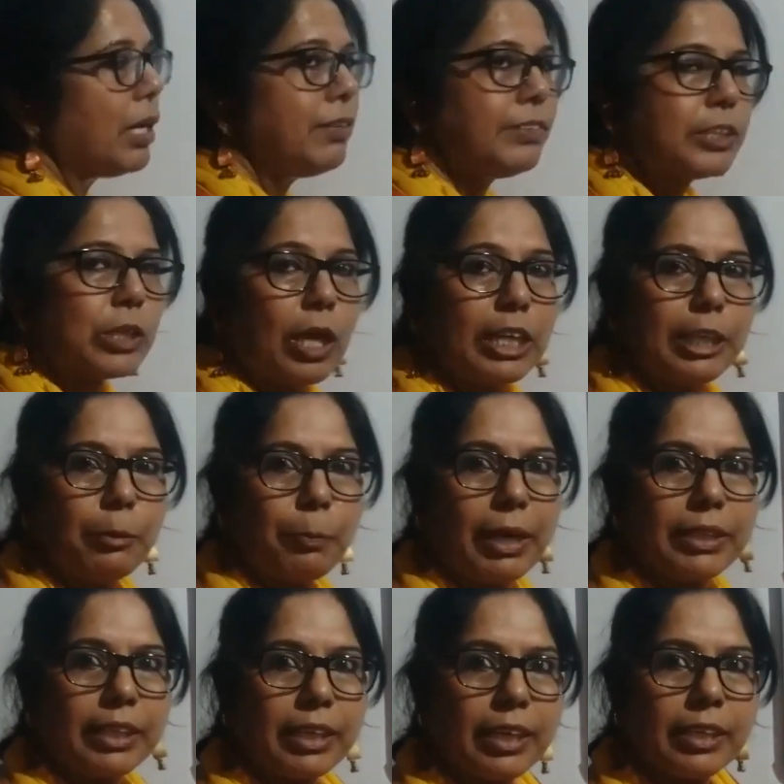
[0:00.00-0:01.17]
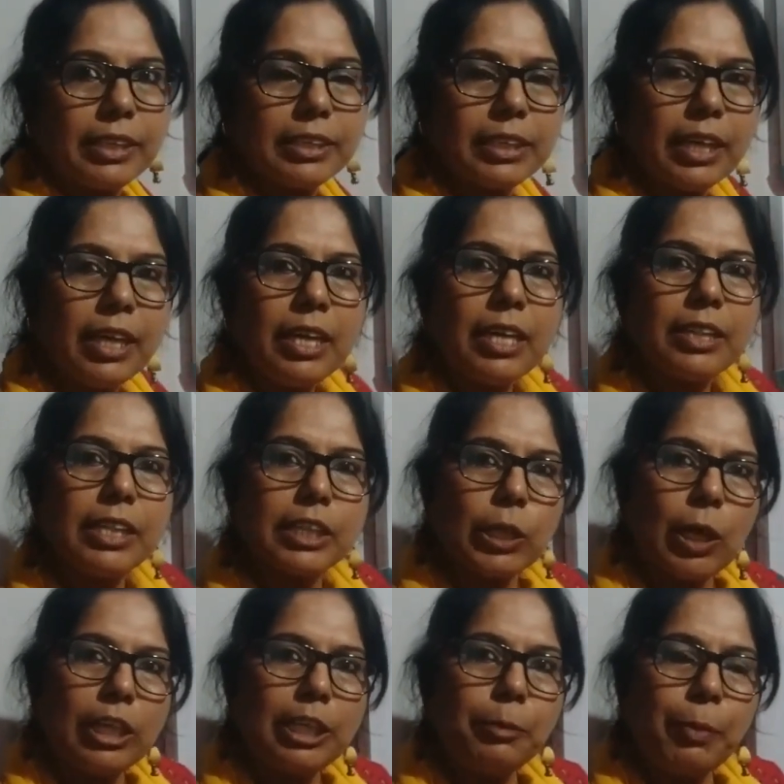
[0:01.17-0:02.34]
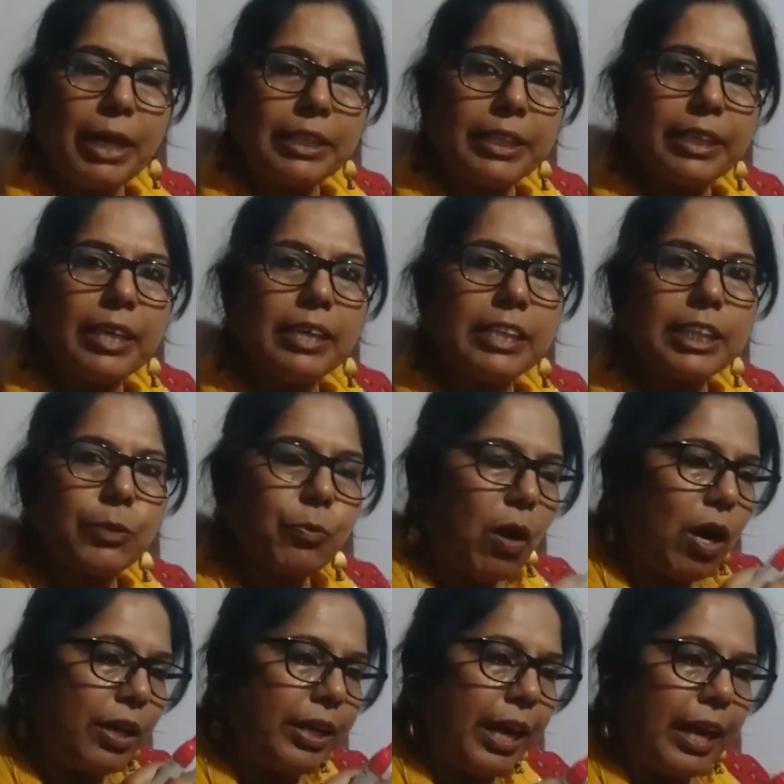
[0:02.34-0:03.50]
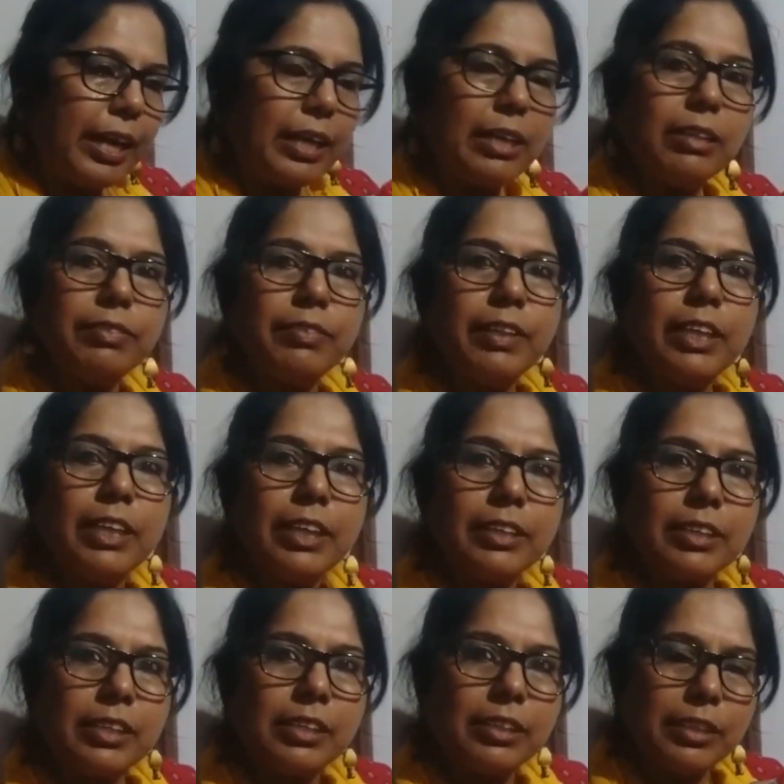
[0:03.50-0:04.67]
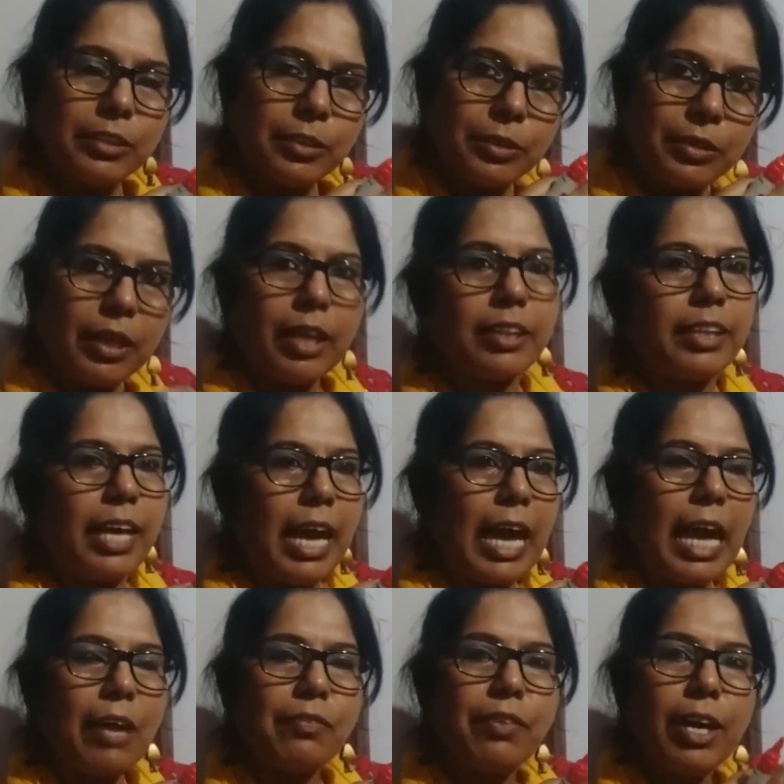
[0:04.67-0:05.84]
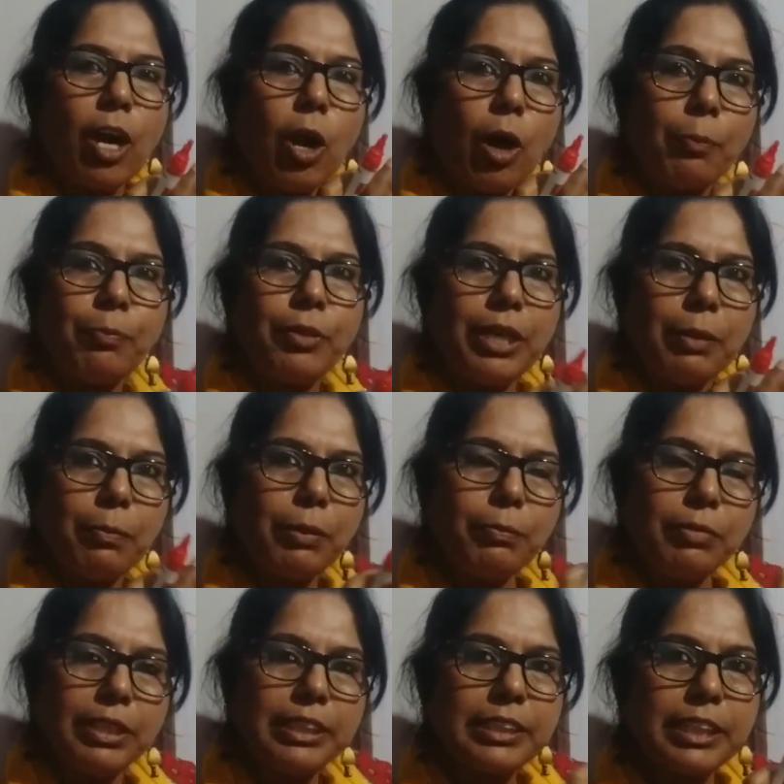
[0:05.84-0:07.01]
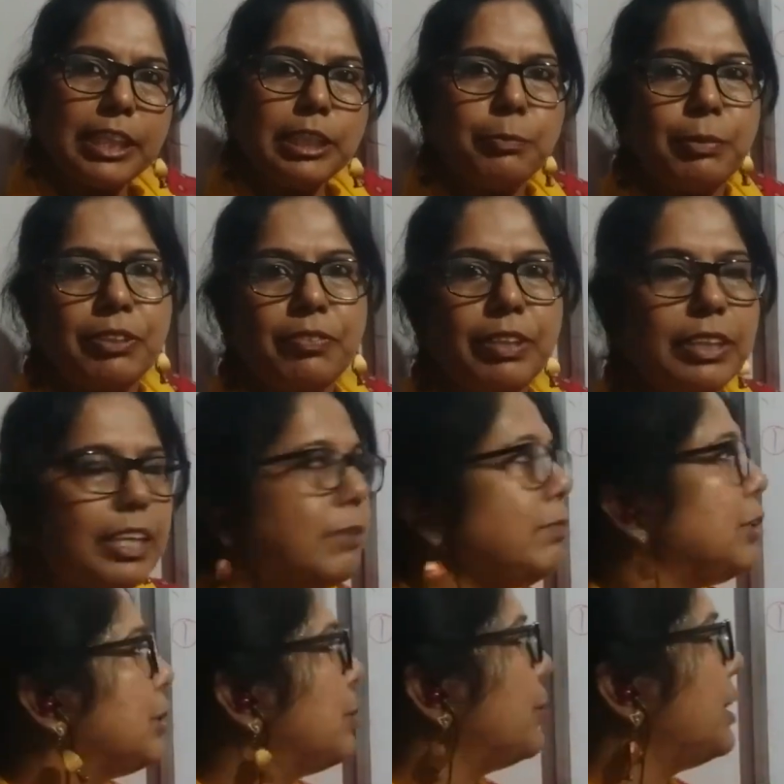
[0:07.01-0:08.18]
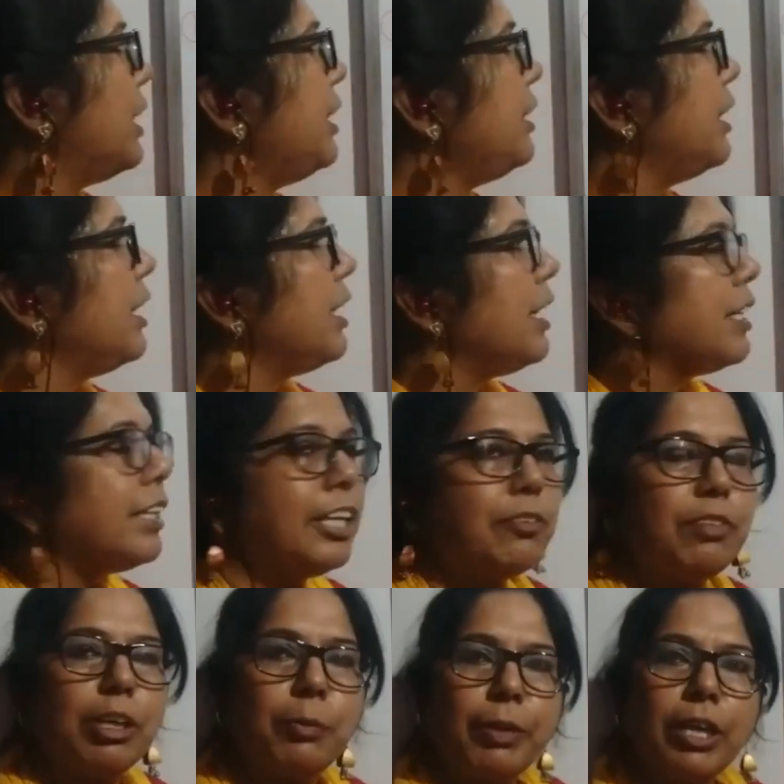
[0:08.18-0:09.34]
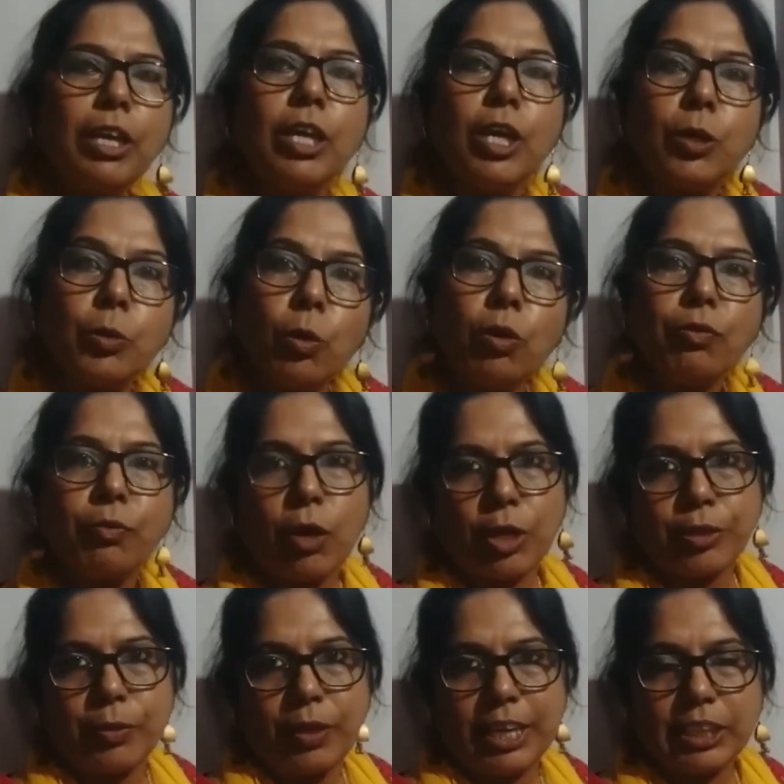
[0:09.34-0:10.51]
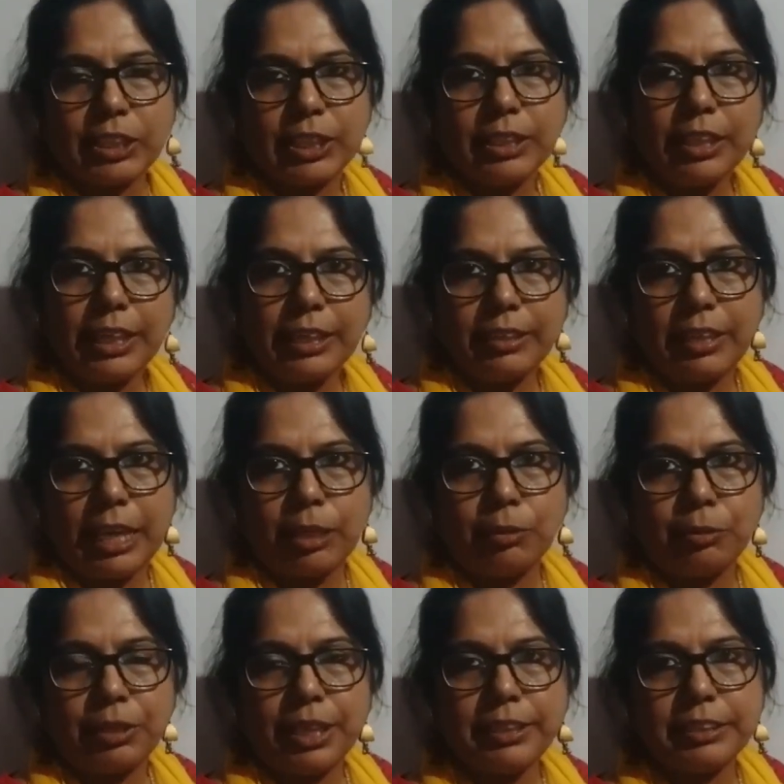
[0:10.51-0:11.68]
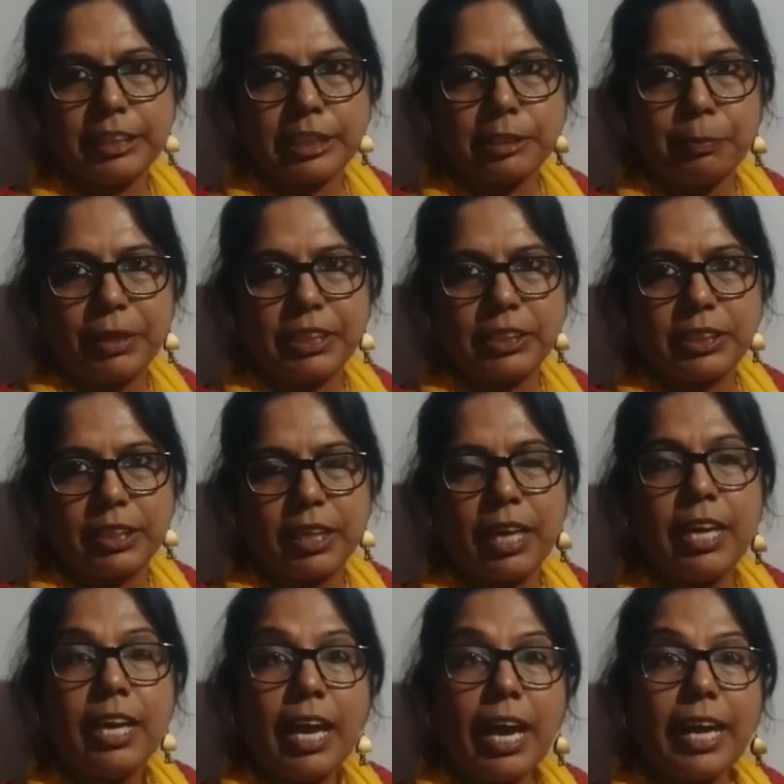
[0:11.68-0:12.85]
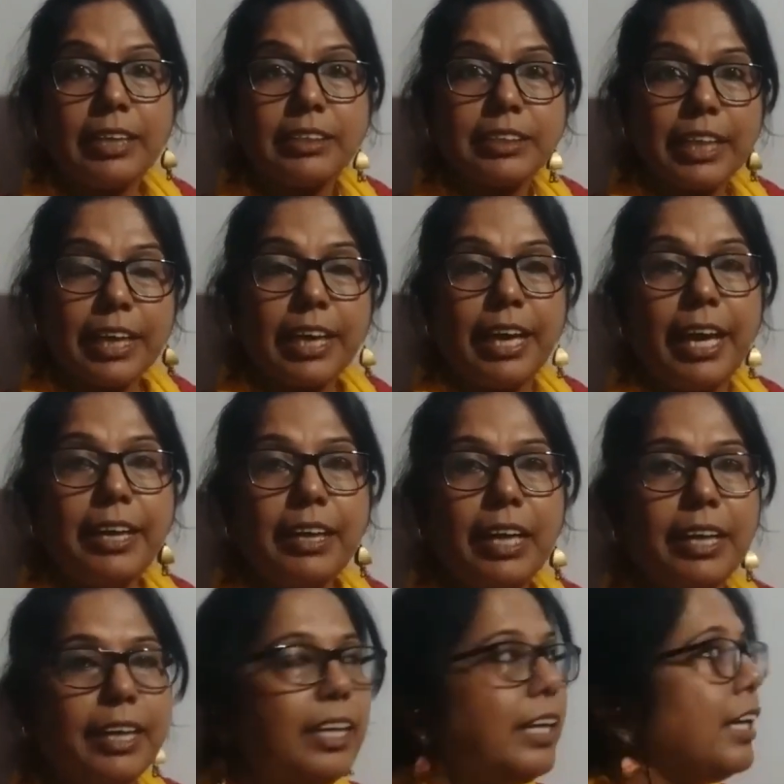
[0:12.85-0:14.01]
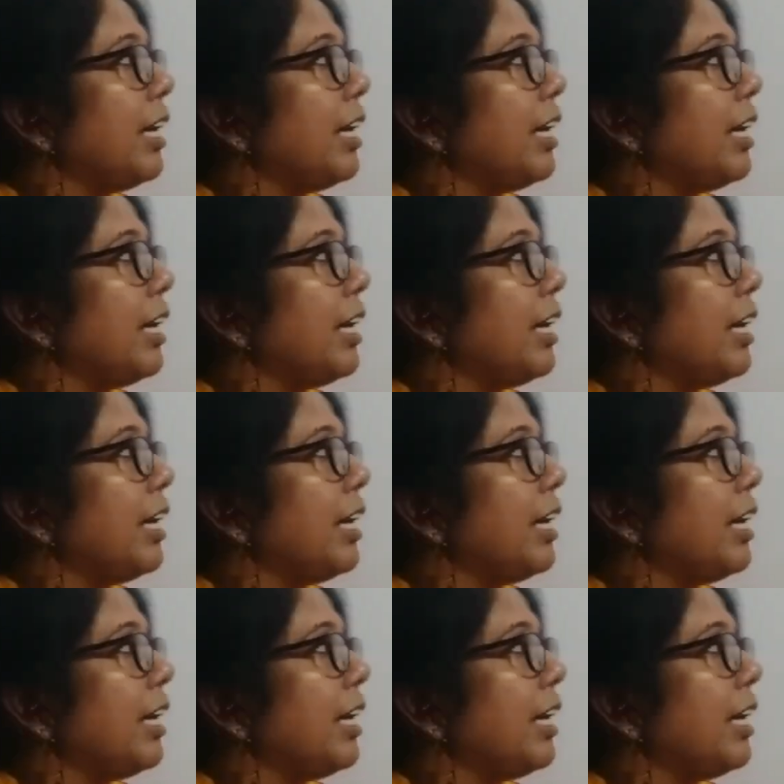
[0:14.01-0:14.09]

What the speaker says: of solid particles. The solid particles far enough, they have a optimum distance between them, so that there will be no flocculation in diluted suspension. And secondly,